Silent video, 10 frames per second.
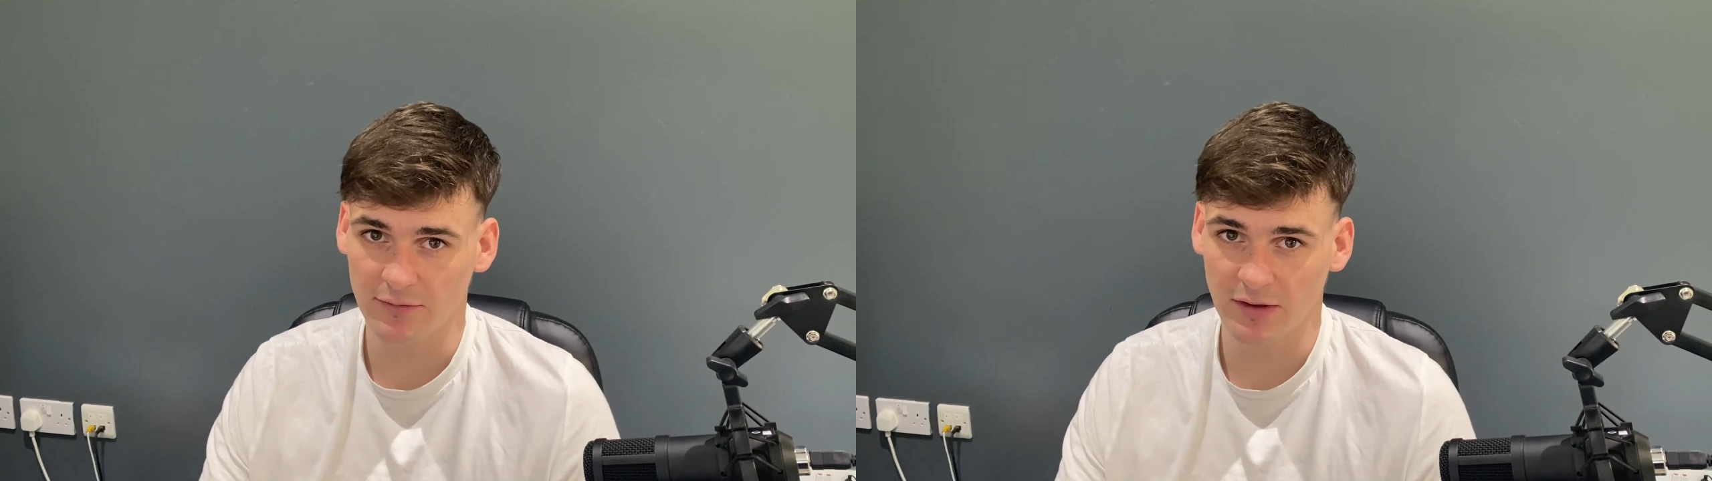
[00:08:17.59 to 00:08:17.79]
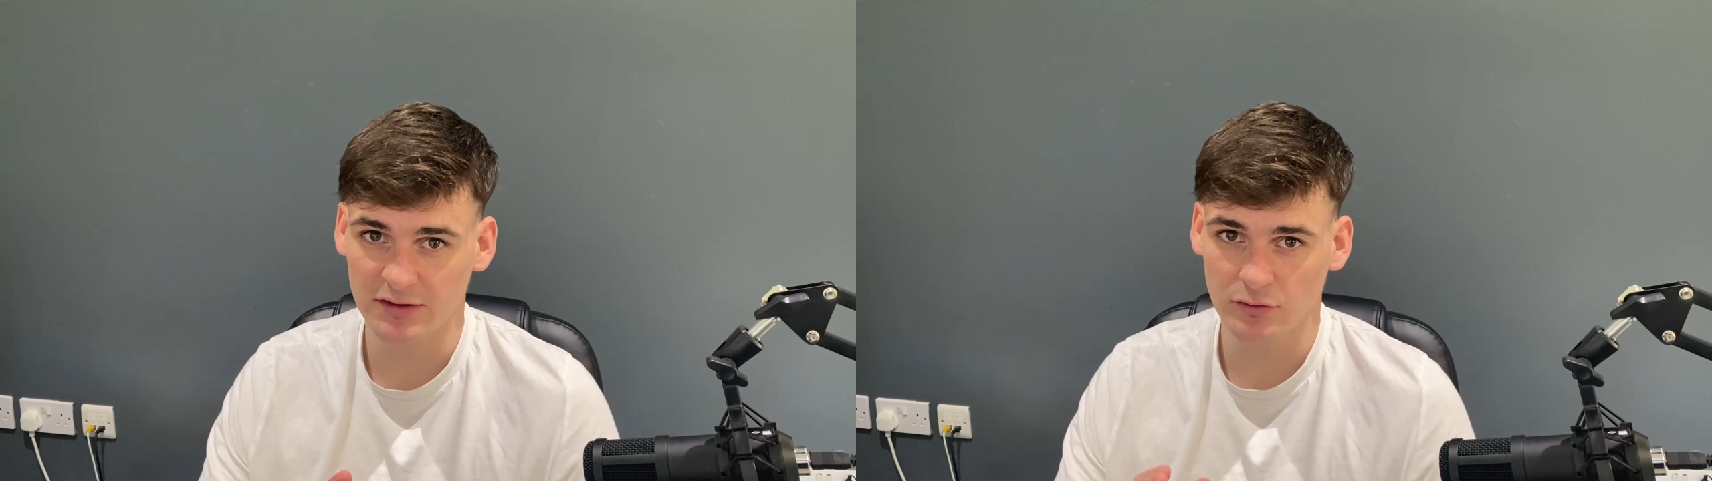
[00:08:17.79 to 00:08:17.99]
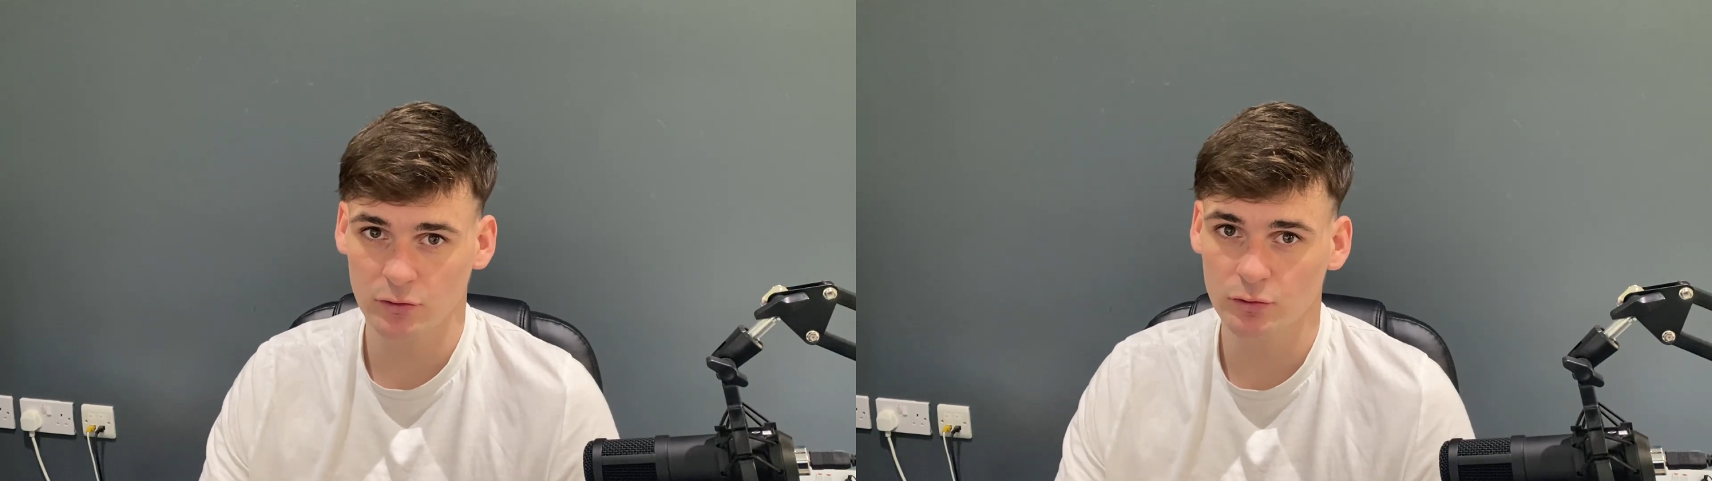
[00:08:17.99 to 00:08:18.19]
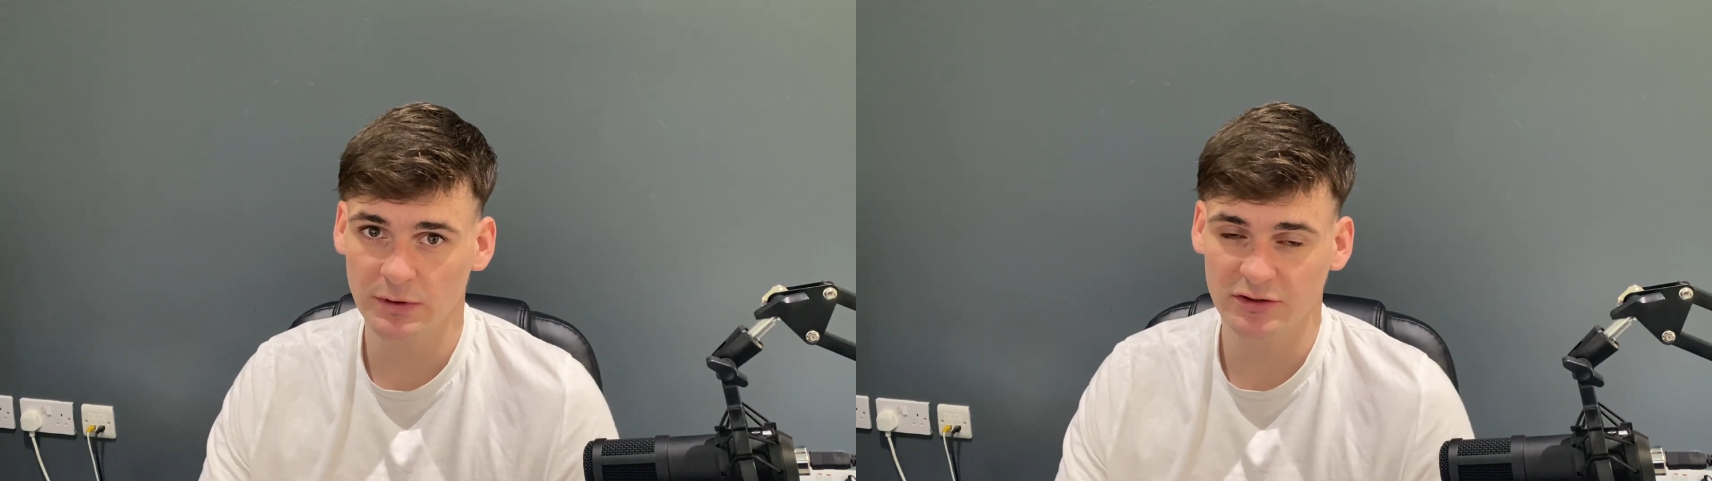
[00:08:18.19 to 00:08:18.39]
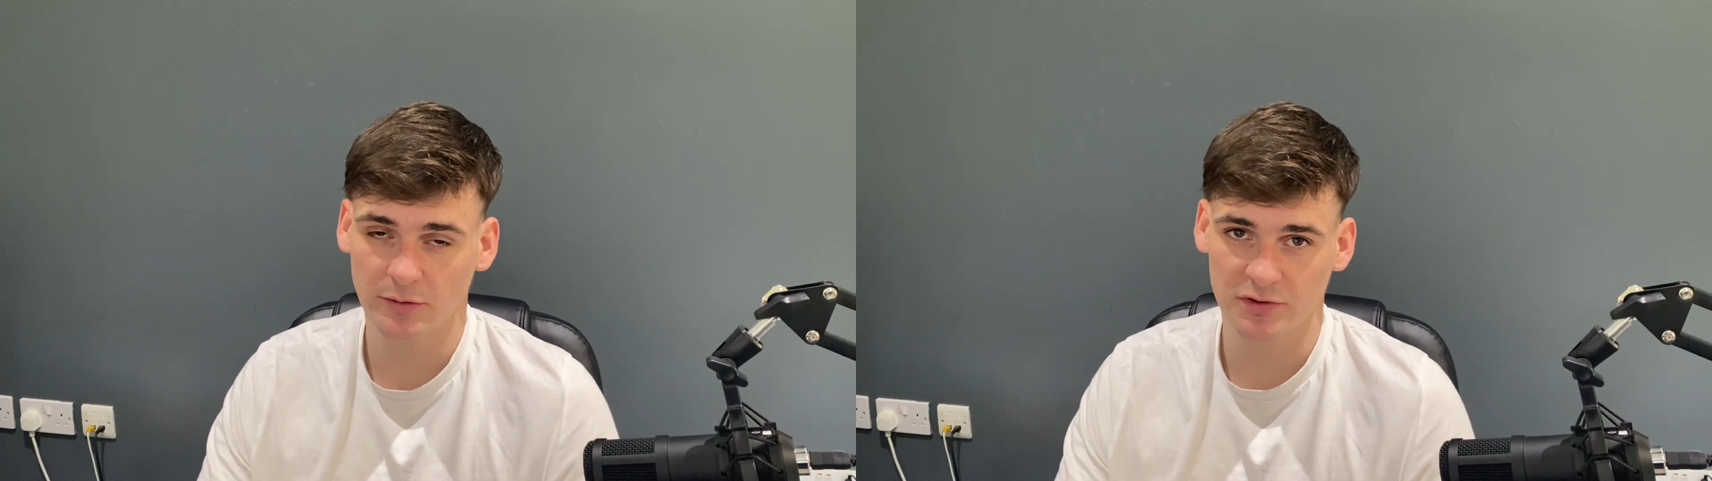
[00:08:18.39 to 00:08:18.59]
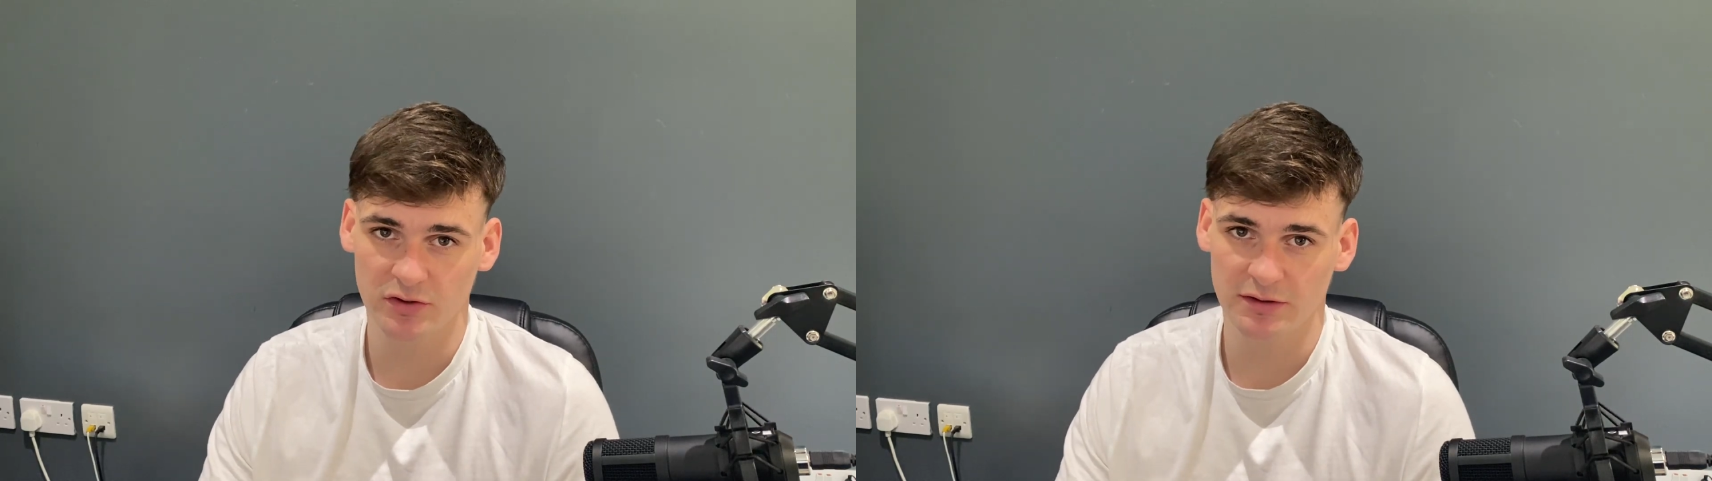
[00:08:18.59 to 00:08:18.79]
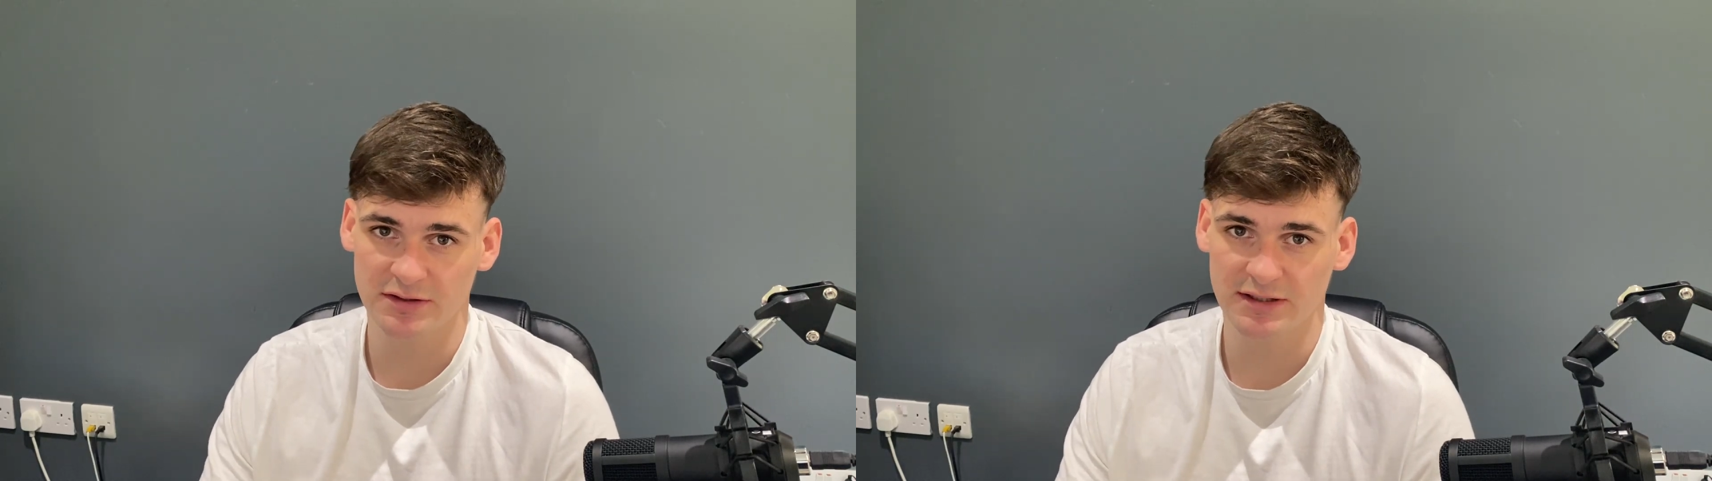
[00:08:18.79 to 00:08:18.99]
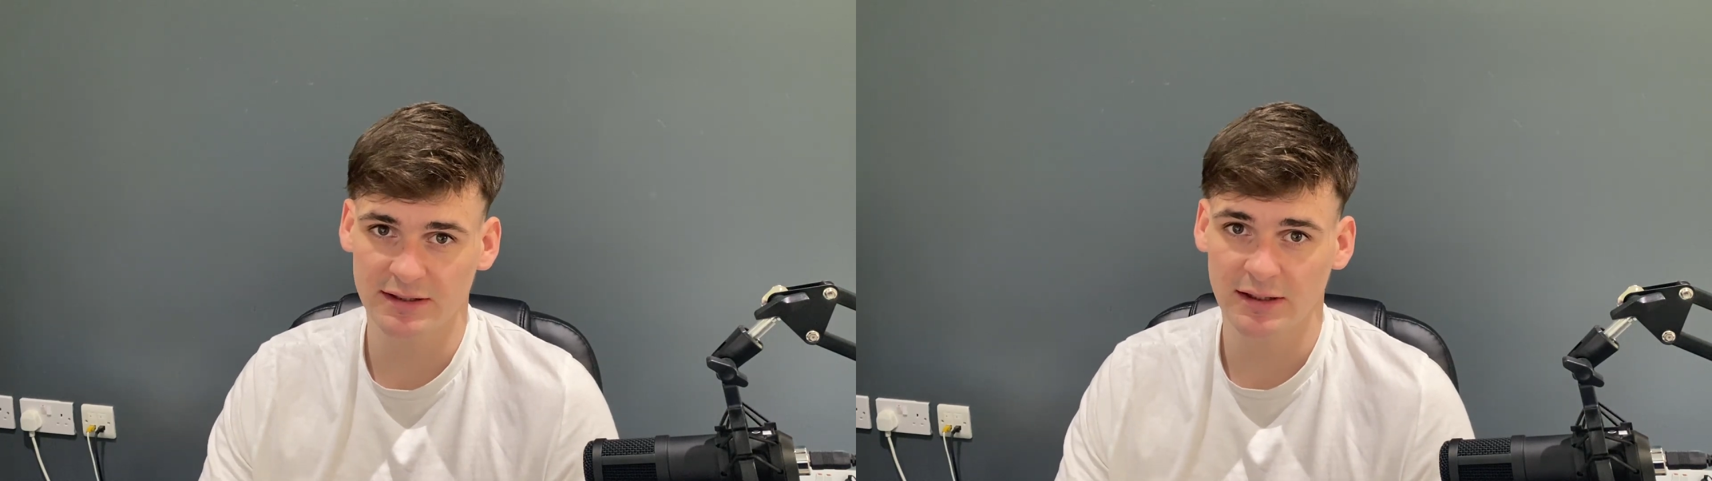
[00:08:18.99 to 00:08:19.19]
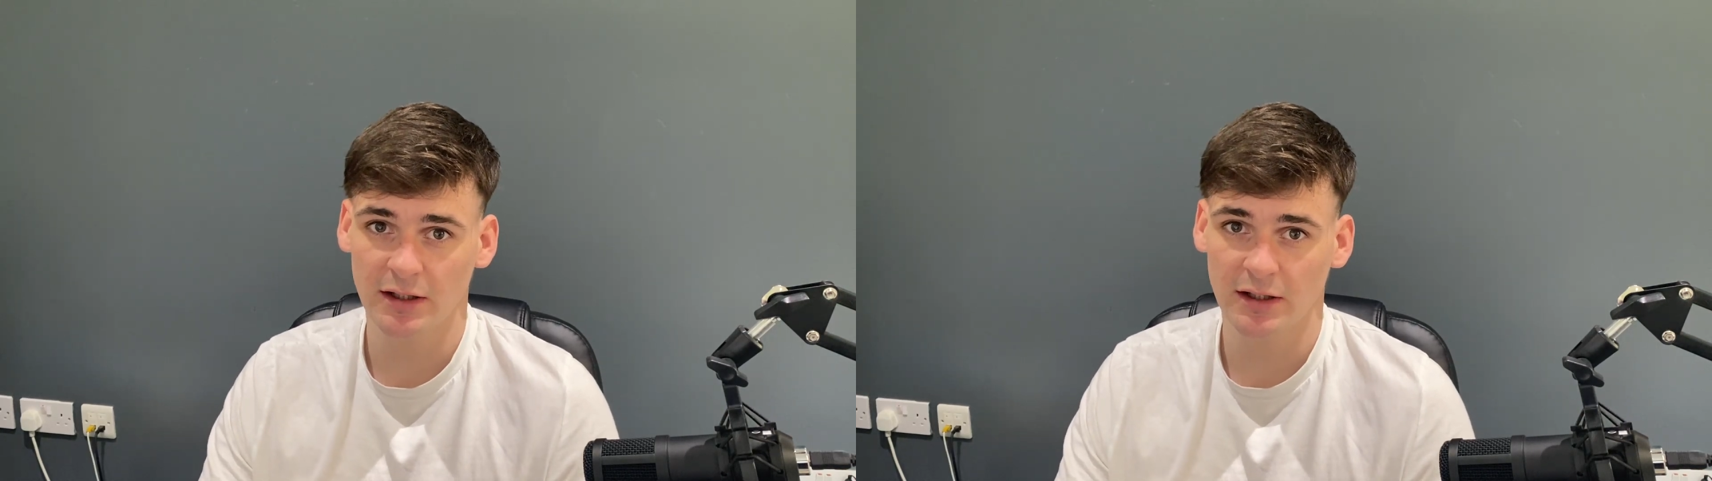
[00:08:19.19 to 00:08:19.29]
there's always opportunity